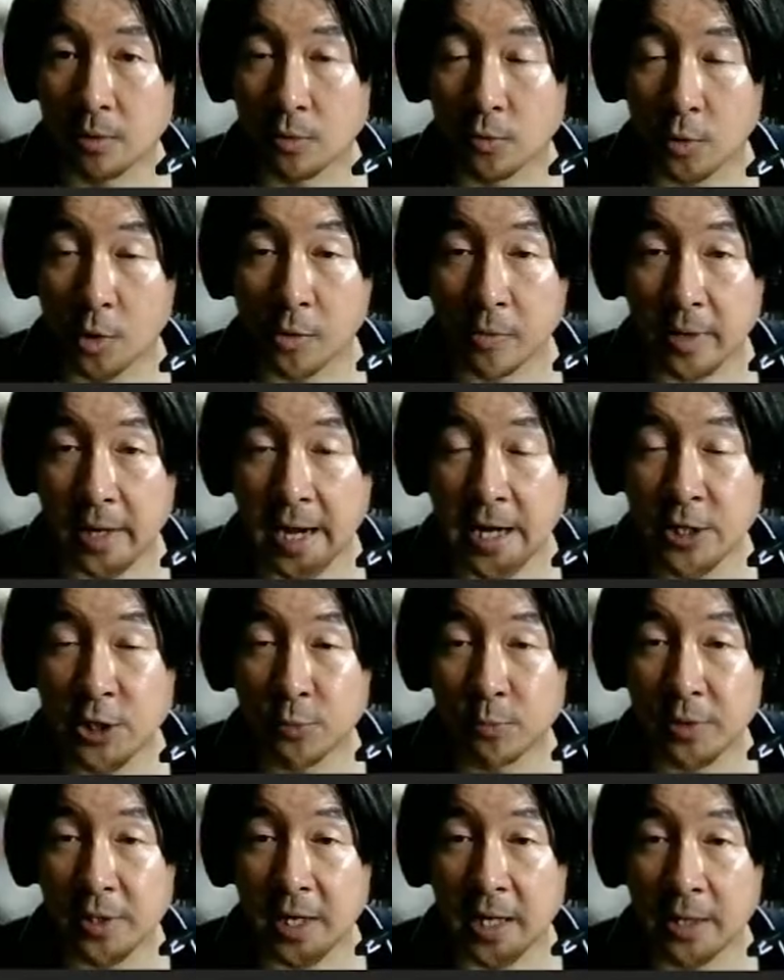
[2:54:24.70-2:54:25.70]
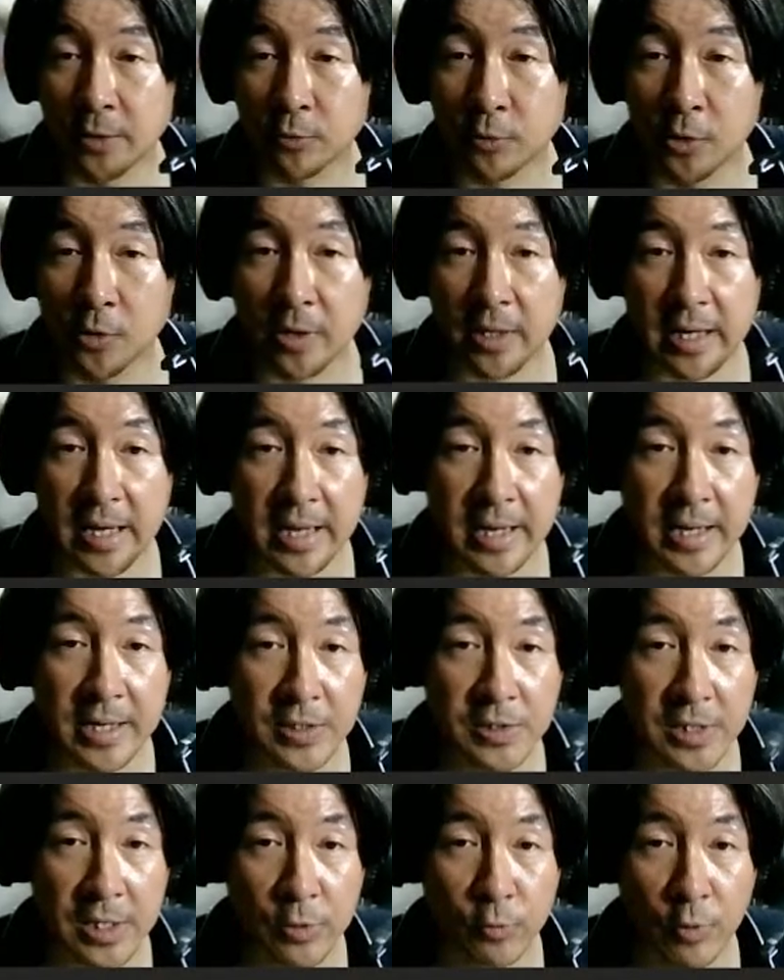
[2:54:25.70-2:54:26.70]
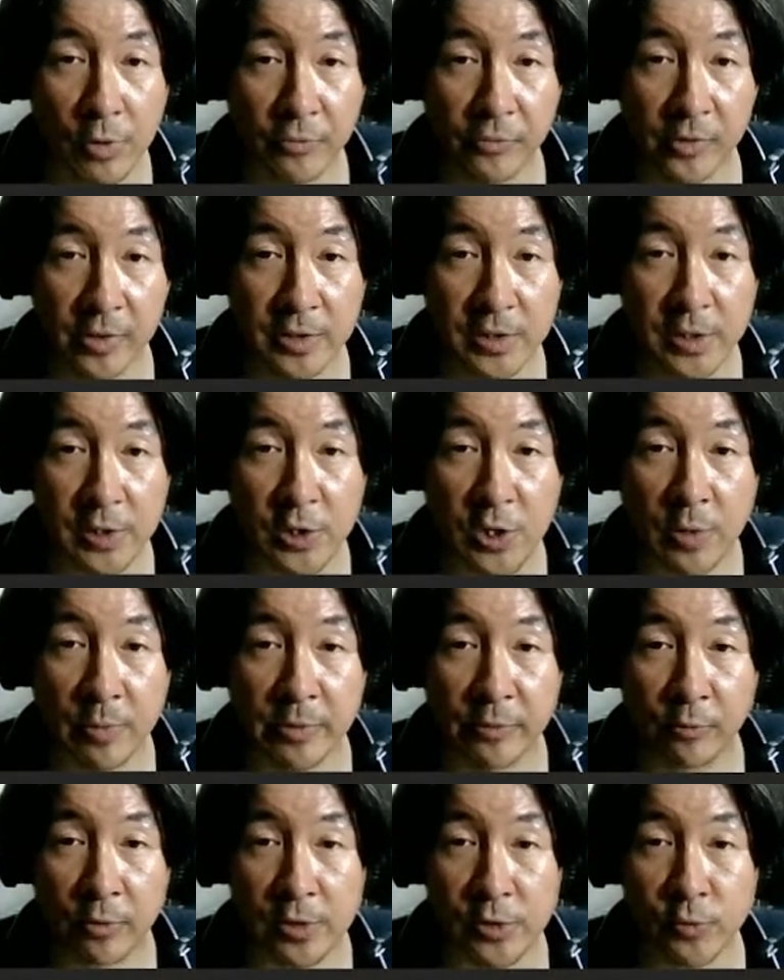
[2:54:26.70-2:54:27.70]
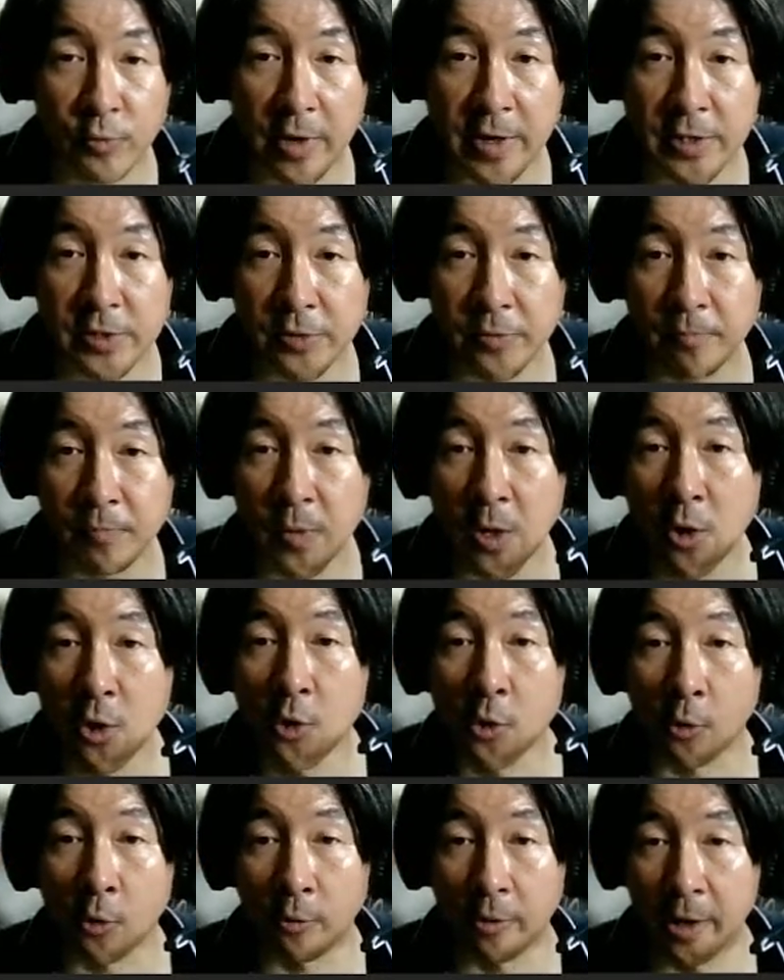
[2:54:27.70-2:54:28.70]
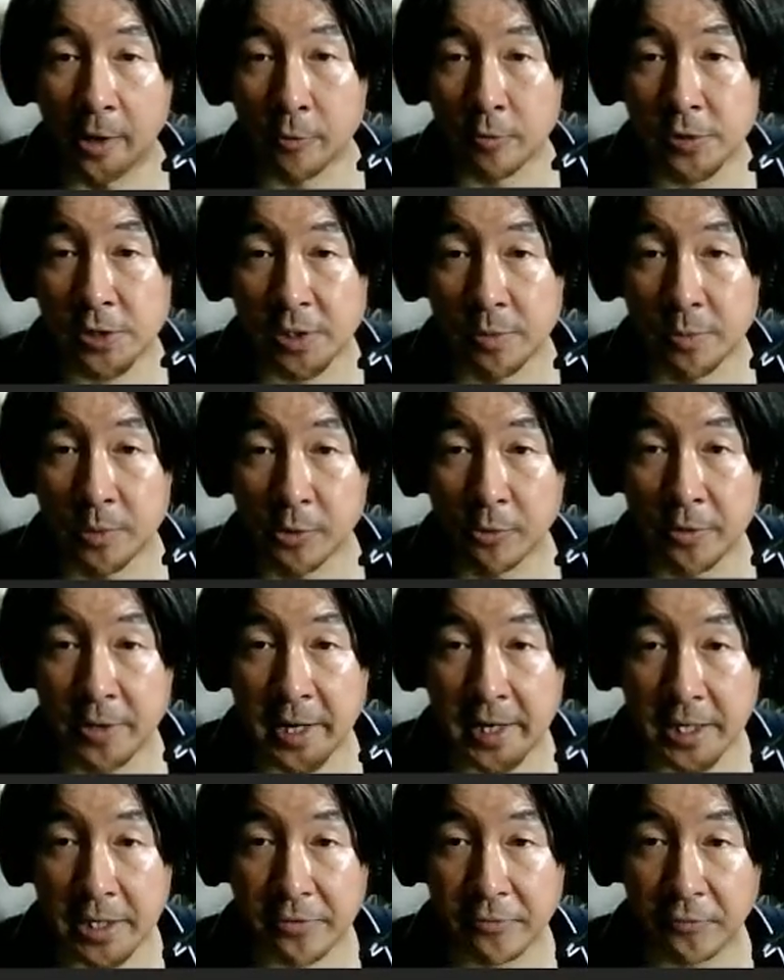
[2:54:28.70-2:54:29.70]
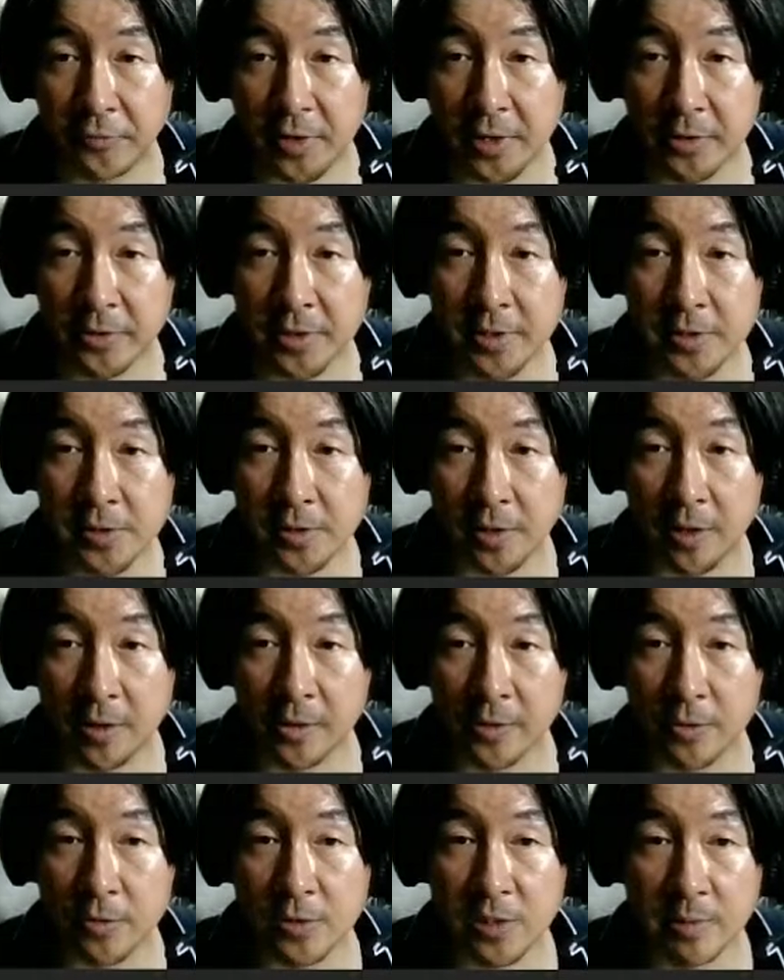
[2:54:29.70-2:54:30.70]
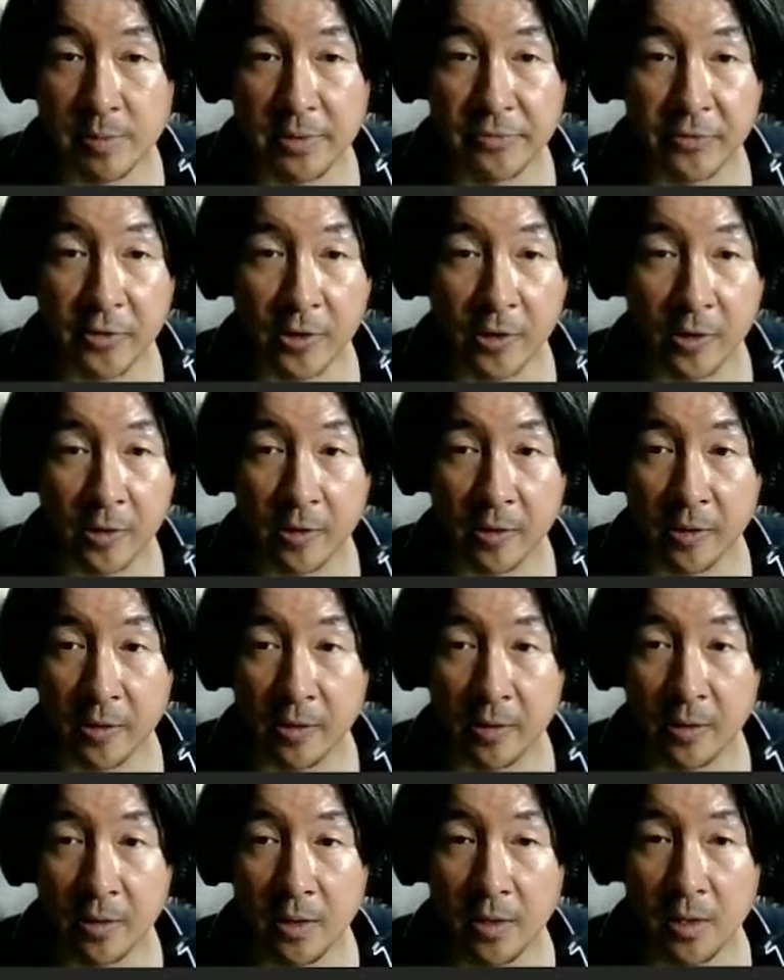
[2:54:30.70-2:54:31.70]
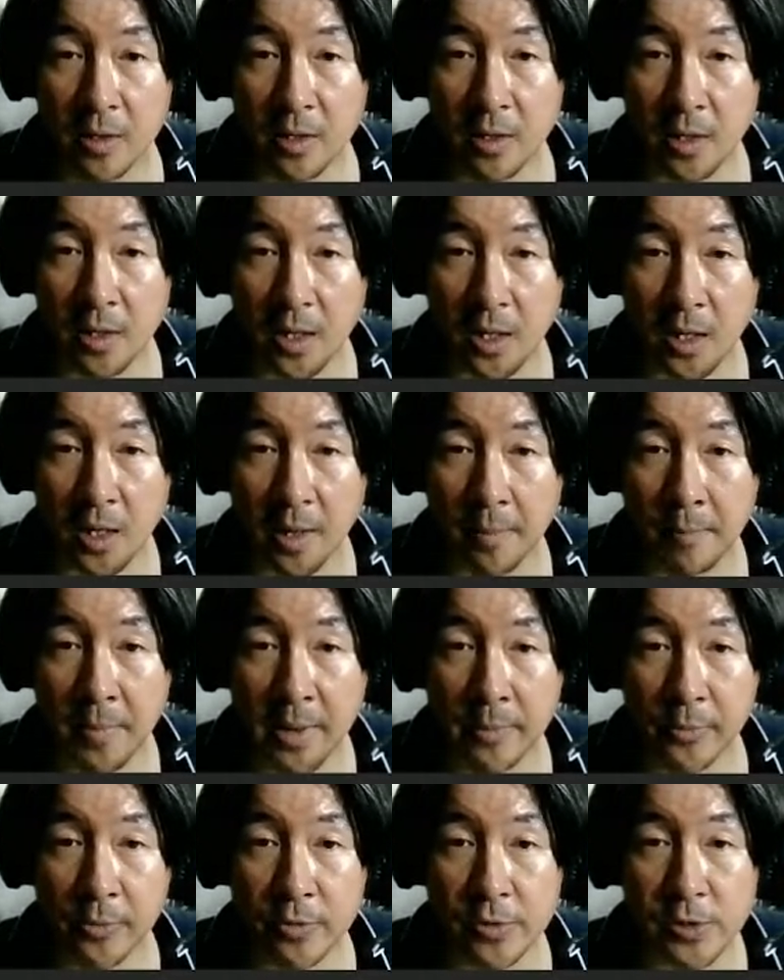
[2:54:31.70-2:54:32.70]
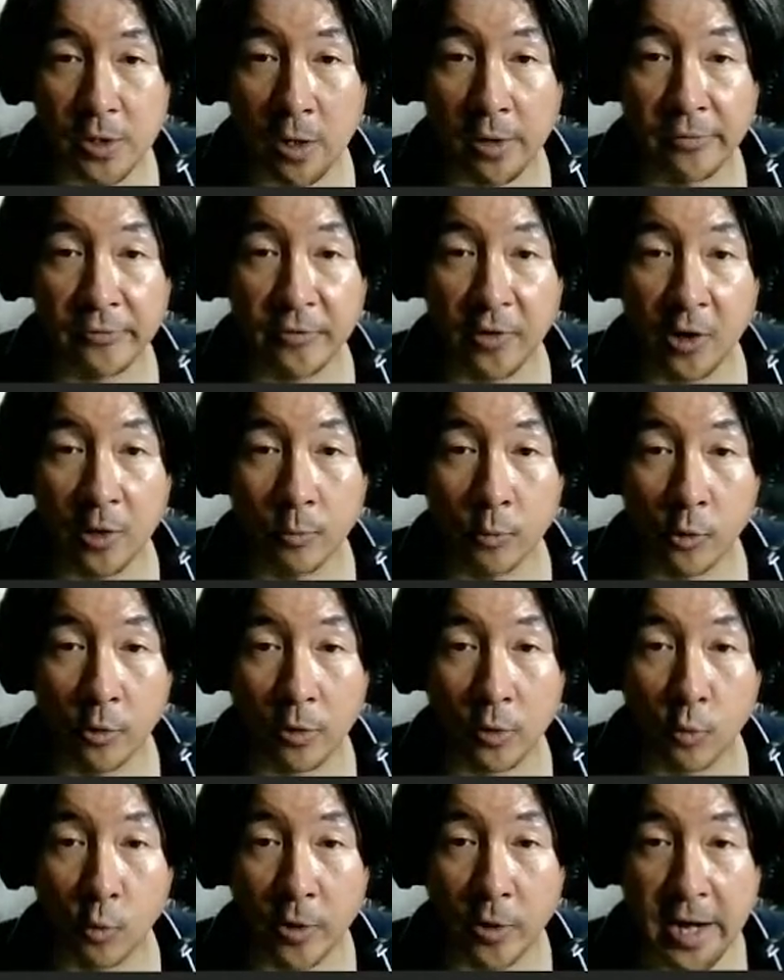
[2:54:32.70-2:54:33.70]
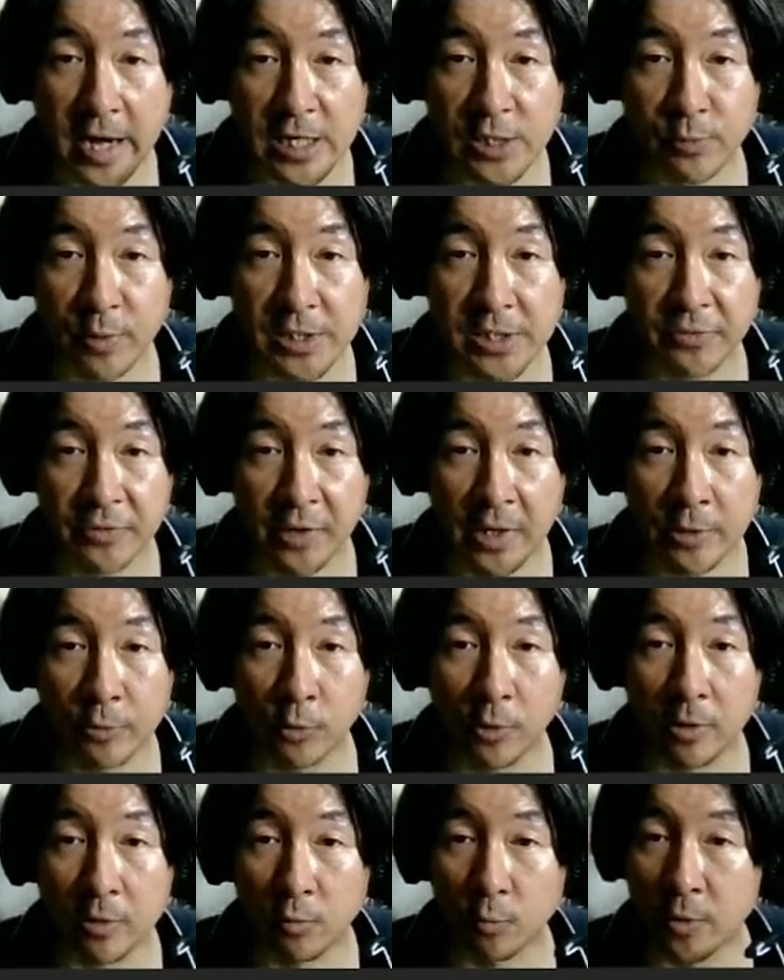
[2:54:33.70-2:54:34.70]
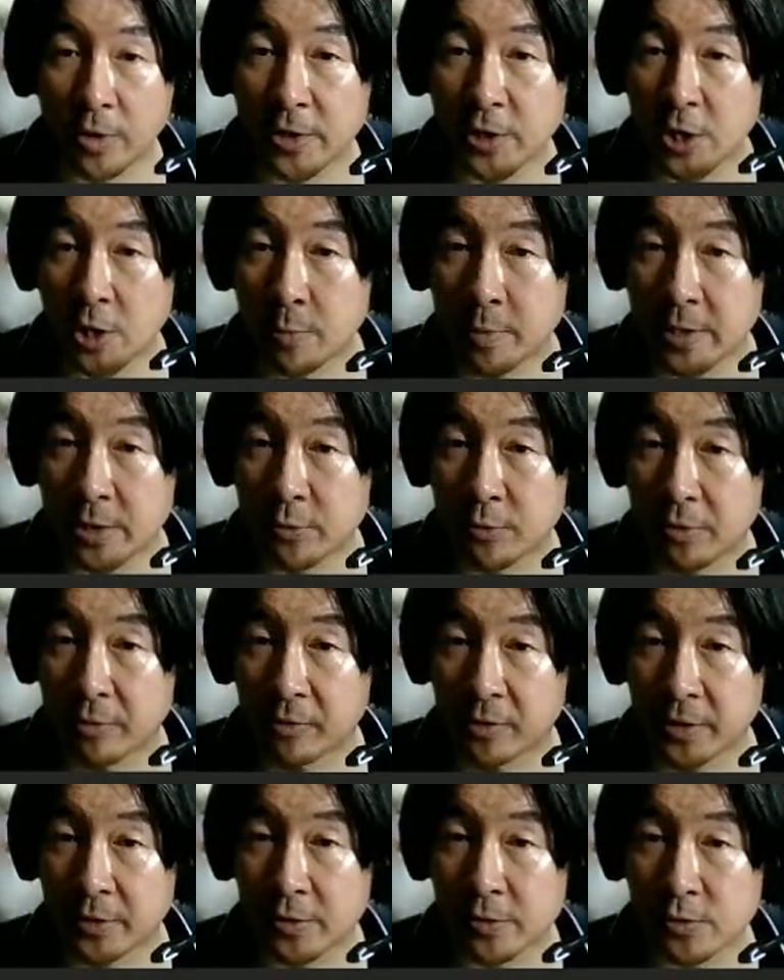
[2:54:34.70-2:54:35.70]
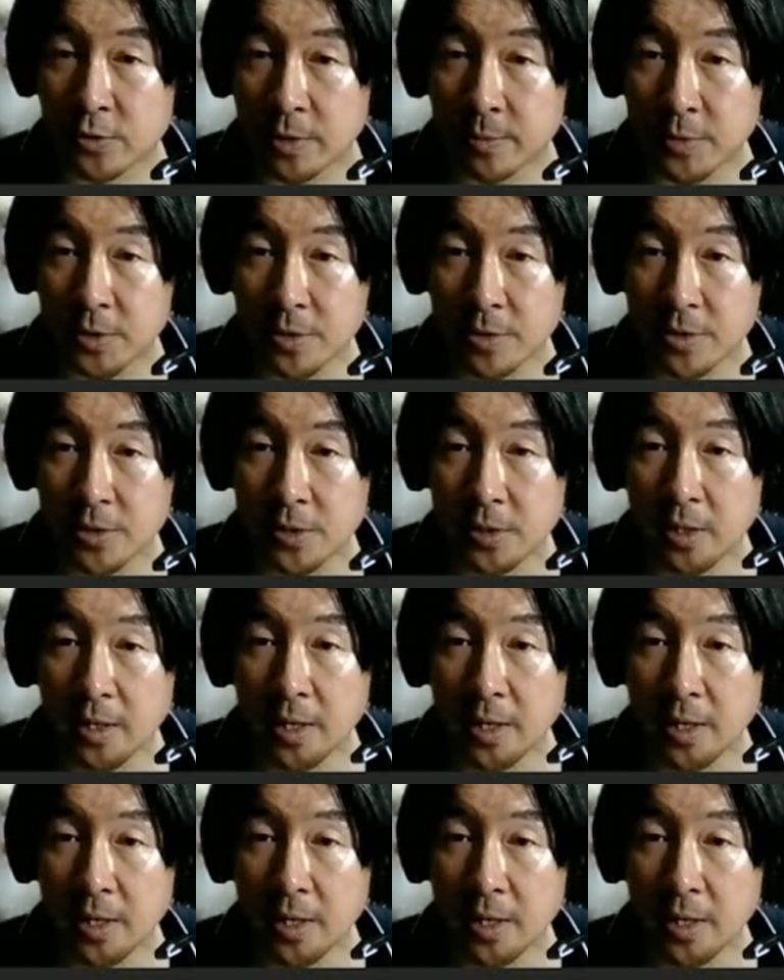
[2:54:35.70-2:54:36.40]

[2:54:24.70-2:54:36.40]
quote, entropy, unquote, is equivalent to human frustration or other similar negative feelings, although some of our members are far more, quote, expressive, unquote, with human equivalent descriptions